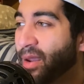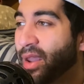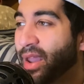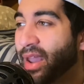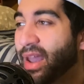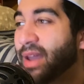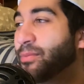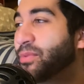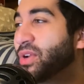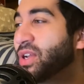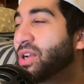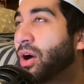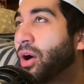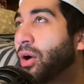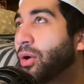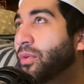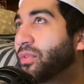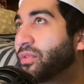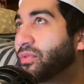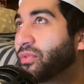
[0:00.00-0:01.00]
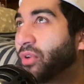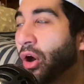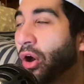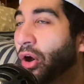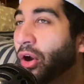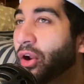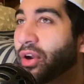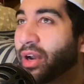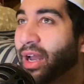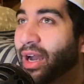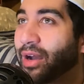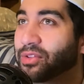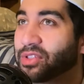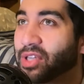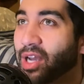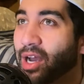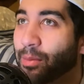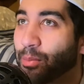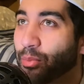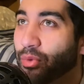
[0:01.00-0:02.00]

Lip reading: and we all have heard how Tom